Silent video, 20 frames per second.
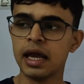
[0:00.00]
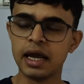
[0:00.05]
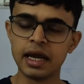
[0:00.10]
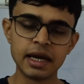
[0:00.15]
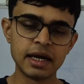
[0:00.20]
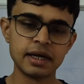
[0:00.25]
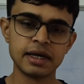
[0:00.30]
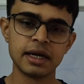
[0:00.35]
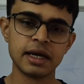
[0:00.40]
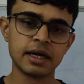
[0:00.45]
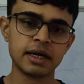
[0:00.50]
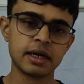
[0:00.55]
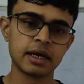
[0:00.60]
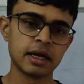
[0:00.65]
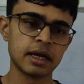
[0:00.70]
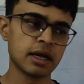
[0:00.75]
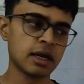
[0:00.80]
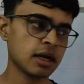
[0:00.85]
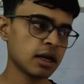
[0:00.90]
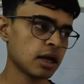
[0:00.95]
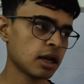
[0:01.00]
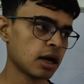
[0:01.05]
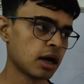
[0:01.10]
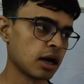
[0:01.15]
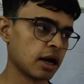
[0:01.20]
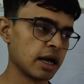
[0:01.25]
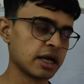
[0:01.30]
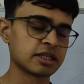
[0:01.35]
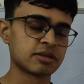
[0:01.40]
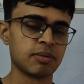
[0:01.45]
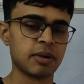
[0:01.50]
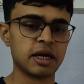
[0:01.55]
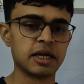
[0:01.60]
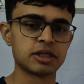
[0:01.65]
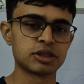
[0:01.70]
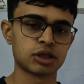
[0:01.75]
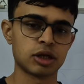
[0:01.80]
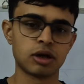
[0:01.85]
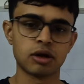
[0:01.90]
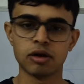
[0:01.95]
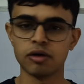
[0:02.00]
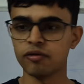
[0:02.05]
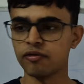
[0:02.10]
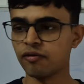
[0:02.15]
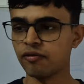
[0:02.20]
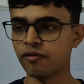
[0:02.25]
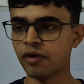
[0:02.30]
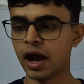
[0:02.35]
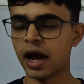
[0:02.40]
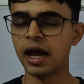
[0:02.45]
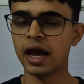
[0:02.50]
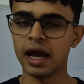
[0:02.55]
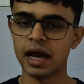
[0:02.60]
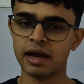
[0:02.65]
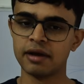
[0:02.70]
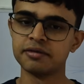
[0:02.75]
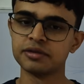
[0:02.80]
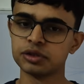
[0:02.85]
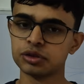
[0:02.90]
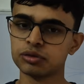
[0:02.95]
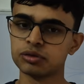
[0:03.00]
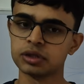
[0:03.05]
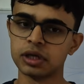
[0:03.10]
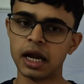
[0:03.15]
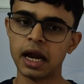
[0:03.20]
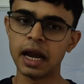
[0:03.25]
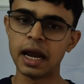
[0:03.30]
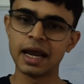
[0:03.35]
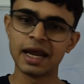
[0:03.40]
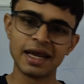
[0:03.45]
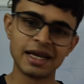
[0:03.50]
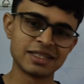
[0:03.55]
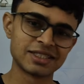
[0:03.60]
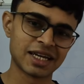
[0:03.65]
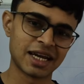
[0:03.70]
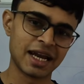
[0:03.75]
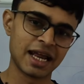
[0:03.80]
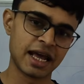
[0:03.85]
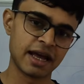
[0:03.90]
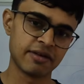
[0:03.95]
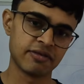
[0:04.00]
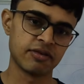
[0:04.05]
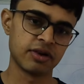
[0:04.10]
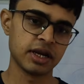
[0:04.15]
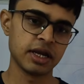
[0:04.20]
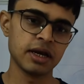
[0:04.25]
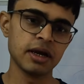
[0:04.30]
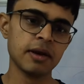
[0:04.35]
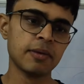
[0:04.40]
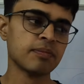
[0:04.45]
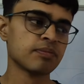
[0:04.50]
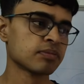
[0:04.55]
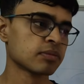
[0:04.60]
in detail explanation of why I have chosen each and every